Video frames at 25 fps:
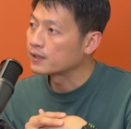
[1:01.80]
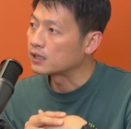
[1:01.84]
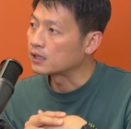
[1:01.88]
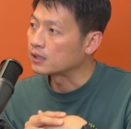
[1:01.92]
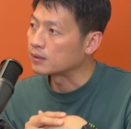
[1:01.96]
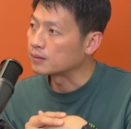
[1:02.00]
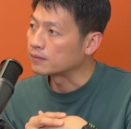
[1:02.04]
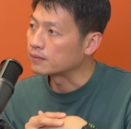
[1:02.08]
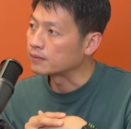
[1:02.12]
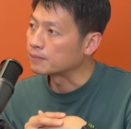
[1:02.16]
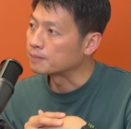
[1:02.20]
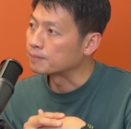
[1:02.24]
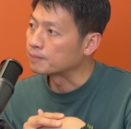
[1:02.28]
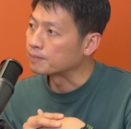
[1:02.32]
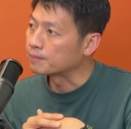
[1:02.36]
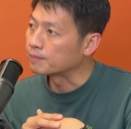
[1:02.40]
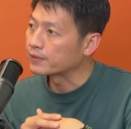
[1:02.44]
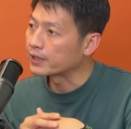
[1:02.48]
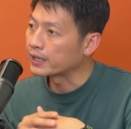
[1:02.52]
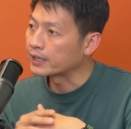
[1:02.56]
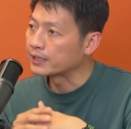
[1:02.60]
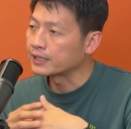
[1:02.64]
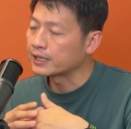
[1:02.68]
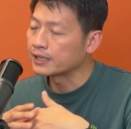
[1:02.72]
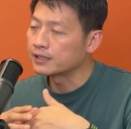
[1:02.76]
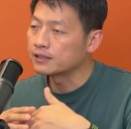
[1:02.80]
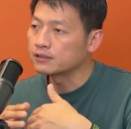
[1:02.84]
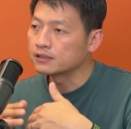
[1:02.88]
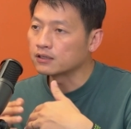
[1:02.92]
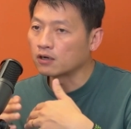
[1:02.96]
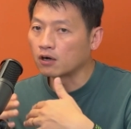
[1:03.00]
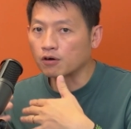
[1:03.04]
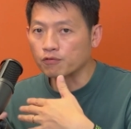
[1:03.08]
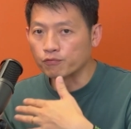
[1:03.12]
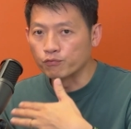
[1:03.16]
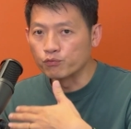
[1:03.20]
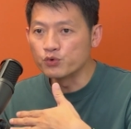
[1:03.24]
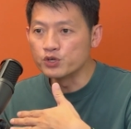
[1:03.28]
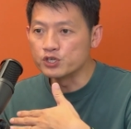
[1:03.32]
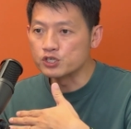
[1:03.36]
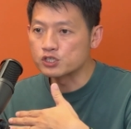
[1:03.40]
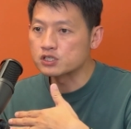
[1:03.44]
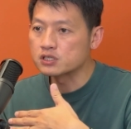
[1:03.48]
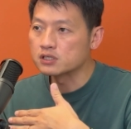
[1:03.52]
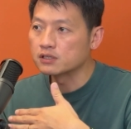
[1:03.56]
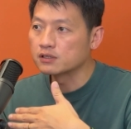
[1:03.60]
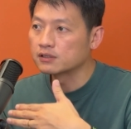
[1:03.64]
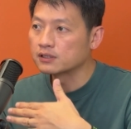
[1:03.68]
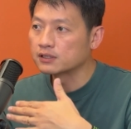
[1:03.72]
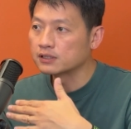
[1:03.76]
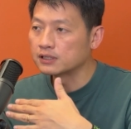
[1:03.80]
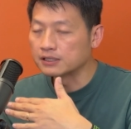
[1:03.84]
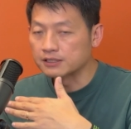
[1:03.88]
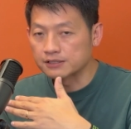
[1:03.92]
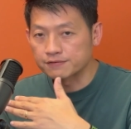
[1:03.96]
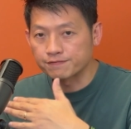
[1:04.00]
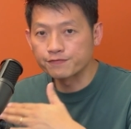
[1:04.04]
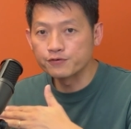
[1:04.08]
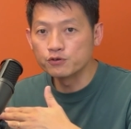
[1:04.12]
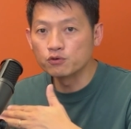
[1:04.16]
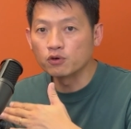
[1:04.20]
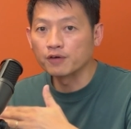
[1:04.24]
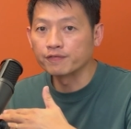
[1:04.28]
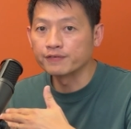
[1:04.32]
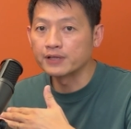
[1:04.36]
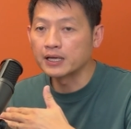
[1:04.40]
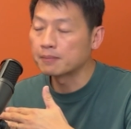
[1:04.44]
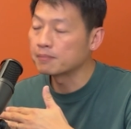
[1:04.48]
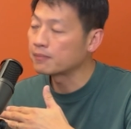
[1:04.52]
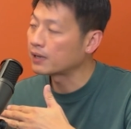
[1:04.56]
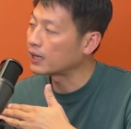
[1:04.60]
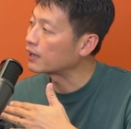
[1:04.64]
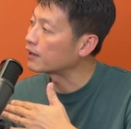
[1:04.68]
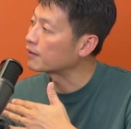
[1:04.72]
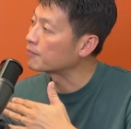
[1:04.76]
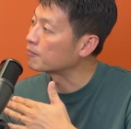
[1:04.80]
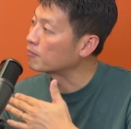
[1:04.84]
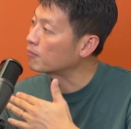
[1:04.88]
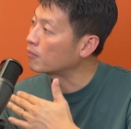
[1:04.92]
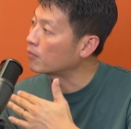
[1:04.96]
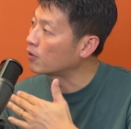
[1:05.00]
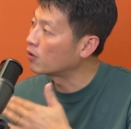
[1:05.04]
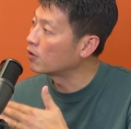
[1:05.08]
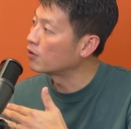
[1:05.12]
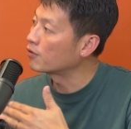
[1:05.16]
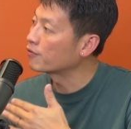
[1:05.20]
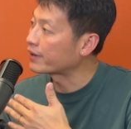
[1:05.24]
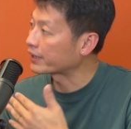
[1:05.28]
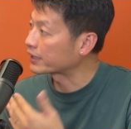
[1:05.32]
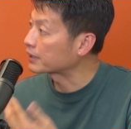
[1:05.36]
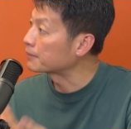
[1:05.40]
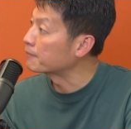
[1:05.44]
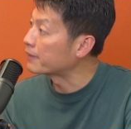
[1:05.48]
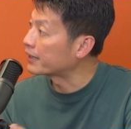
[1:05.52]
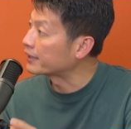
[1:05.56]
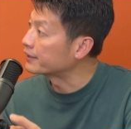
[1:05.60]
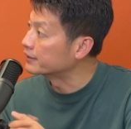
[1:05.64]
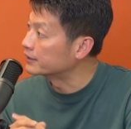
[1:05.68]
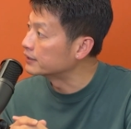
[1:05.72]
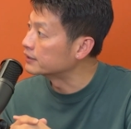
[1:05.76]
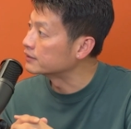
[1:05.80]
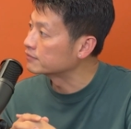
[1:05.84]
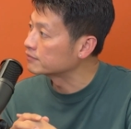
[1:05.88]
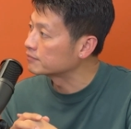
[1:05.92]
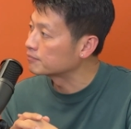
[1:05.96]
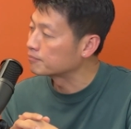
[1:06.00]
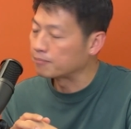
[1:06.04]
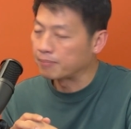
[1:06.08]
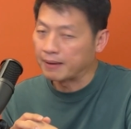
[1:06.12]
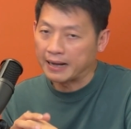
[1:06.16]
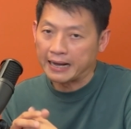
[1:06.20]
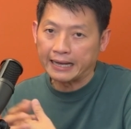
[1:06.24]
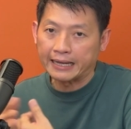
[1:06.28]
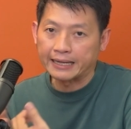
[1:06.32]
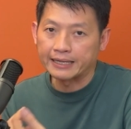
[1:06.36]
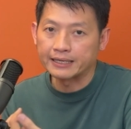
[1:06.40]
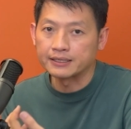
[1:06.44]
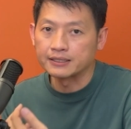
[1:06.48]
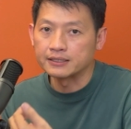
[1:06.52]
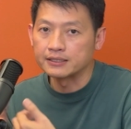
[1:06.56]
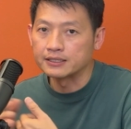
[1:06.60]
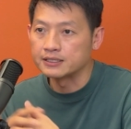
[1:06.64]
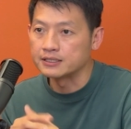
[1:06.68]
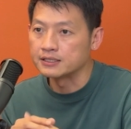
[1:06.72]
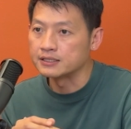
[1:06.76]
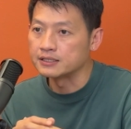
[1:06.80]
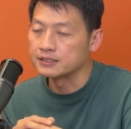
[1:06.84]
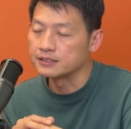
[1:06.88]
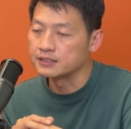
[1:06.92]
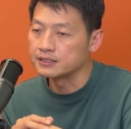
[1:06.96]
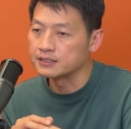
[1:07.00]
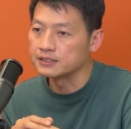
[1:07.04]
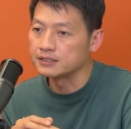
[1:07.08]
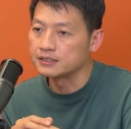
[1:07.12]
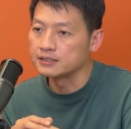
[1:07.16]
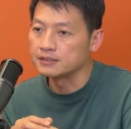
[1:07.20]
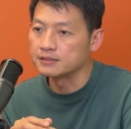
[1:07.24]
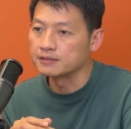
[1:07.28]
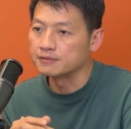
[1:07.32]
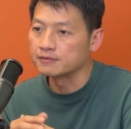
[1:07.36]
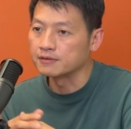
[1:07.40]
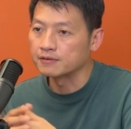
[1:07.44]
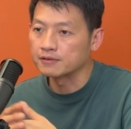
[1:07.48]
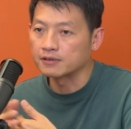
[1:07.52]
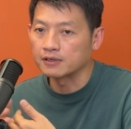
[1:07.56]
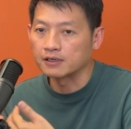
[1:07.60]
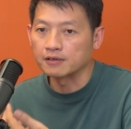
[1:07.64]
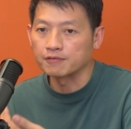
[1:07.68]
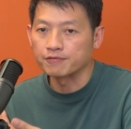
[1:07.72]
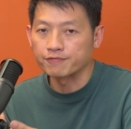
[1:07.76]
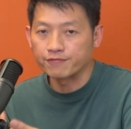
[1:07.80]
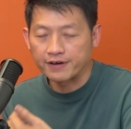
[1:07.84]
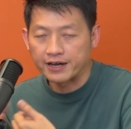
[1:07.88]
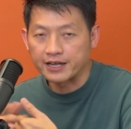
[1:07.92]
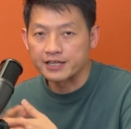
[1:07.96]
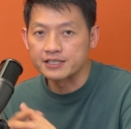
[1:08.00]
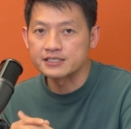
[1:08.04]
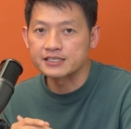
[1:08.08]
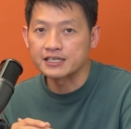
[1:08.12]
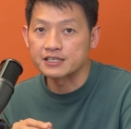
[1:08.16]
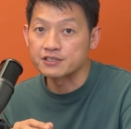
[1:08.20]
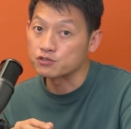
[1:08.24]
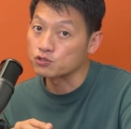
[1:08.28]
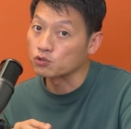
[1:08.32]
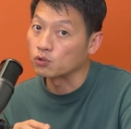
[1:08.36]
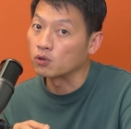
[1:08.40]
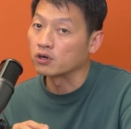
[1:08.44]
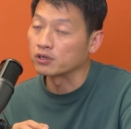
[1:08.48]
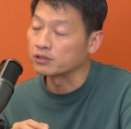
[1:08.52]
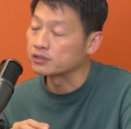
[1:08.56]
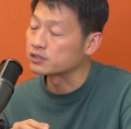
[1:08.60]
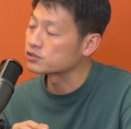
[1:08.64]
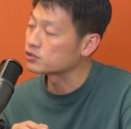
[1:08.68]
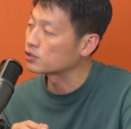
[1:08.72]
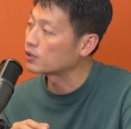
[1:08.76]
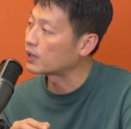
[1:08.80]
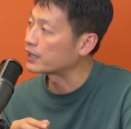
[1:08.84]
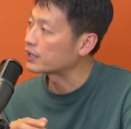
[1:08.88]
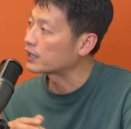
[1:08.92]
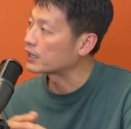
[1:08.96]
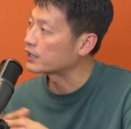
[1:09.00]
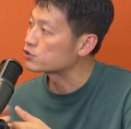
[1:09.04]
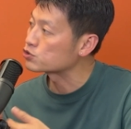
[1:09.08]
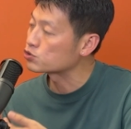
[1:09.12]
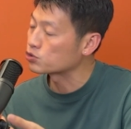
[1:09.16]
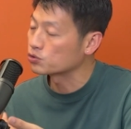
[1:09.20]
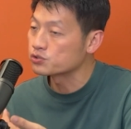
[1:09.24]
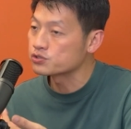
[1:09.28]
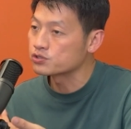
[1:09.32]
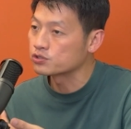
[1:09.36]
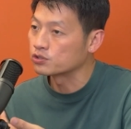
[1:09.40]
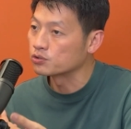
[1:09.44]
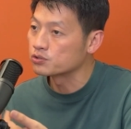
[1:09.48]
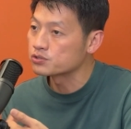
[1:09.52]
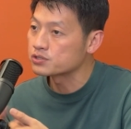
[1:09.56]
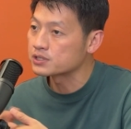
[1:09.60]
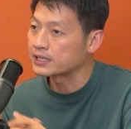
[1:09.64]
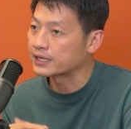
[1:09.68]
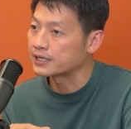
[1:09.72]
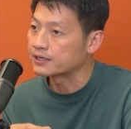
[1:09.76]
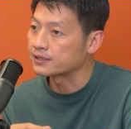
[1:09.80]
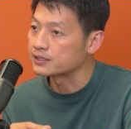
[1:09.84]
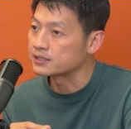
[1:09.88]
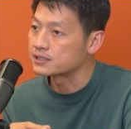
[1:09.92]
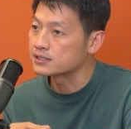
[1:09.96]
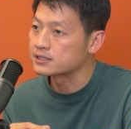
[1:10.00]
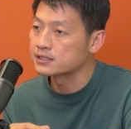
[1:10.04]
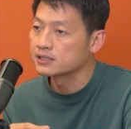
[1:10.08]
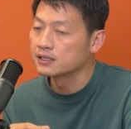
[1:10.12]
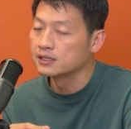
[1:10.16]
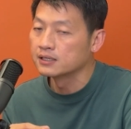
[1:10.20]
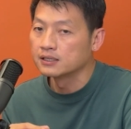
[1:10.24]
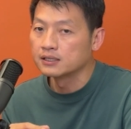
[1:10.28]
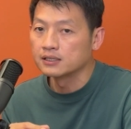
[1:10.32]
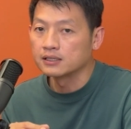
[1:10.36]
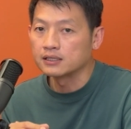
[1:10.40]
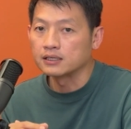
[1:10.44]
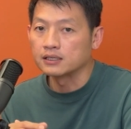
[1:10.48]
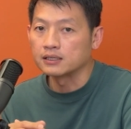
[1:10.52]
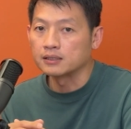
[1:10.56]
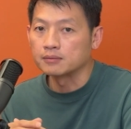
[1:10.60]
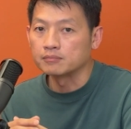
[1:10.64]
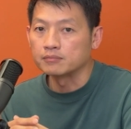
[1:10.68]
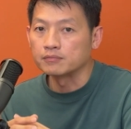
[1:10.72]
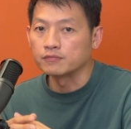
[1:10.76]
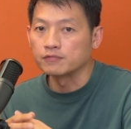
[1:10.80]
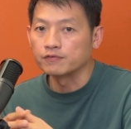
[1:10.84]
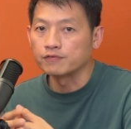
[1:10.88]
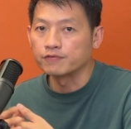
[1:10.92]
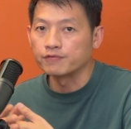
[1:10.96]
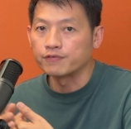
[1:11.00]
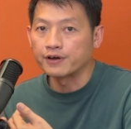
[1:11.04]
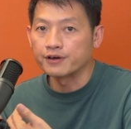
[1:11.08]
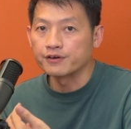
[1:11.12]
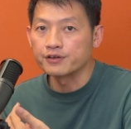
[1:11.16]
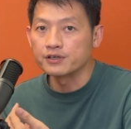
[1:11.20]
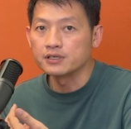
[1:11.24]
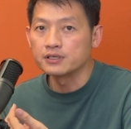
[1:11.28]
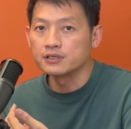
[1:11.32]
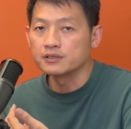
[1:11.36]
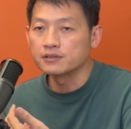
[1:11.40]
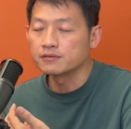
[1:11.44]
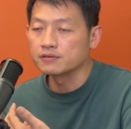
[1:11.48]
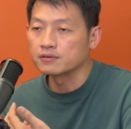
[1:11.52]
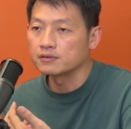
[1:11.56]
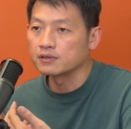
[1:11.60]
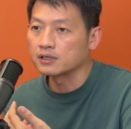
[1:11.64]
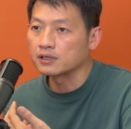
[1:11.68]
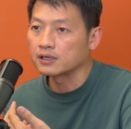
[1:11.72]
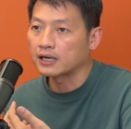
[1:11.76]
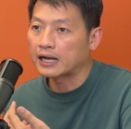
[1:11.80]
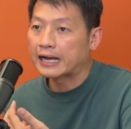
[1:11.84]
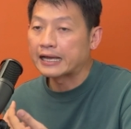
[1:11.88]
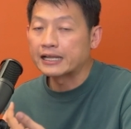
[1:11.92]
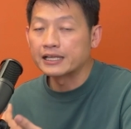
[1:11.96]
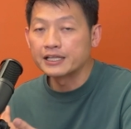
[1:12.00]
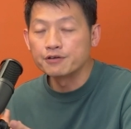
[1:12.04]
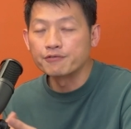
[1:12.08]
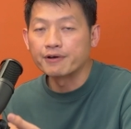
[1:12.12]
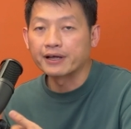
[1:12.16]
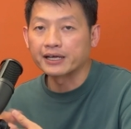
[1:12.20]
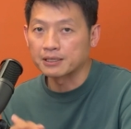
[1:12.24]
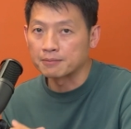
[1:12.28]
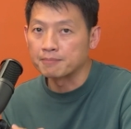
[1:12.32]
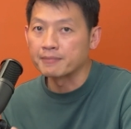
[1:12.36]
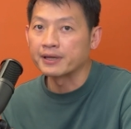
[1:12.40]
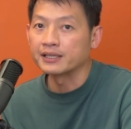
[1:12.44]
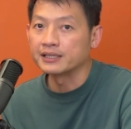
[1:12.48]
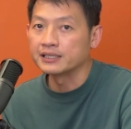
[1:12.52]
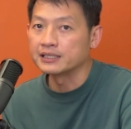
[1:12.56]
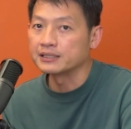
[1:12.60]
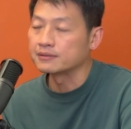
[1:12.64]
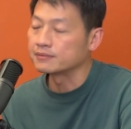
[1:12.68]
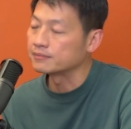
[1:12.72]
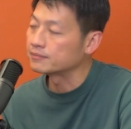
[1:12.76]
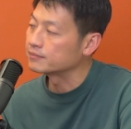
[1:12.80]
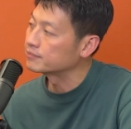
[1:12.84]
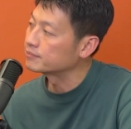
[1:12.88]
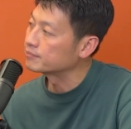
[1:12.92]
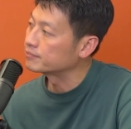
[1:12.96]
um, and then of which a few of them are more recommended by the, the uh, friends and so on. So I, I chose those that is um, very uh, highly recommended.